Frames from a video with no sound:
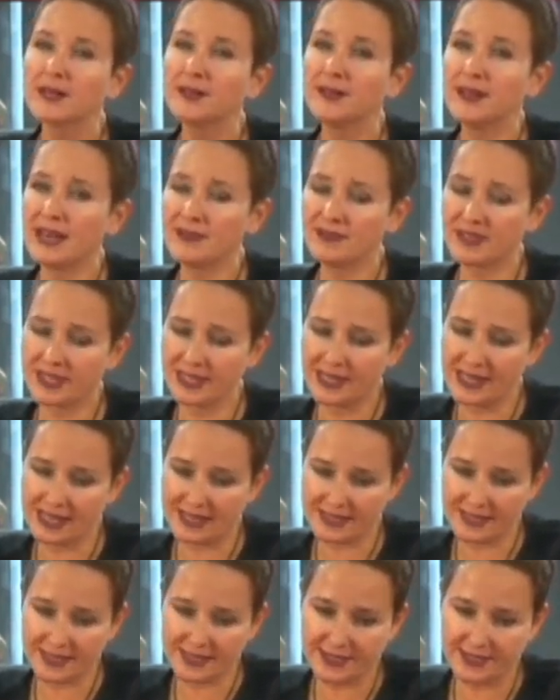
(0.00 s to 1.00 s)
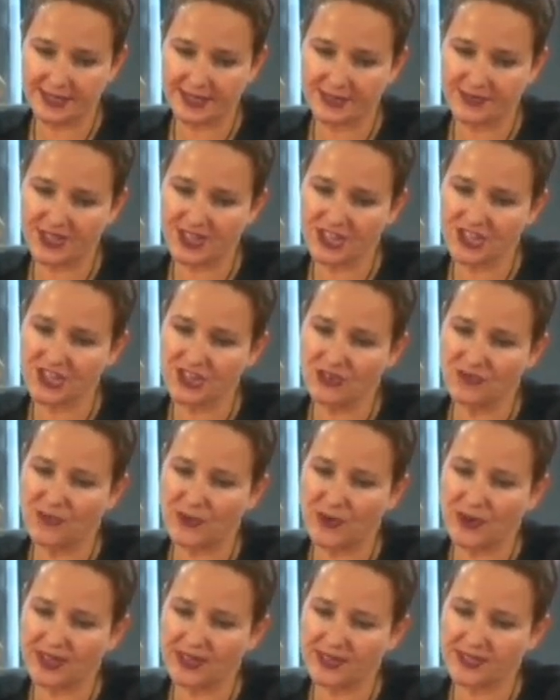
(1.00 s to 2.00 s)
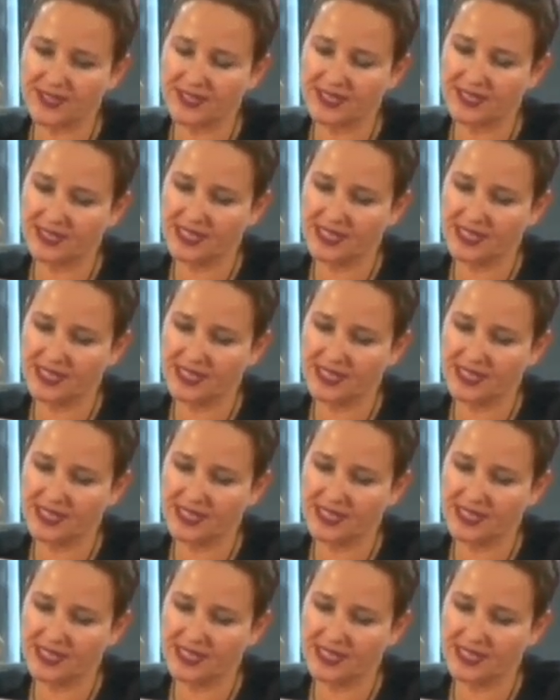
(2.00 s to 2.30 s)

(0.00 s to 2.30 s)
Nevertheless, the definition of work as an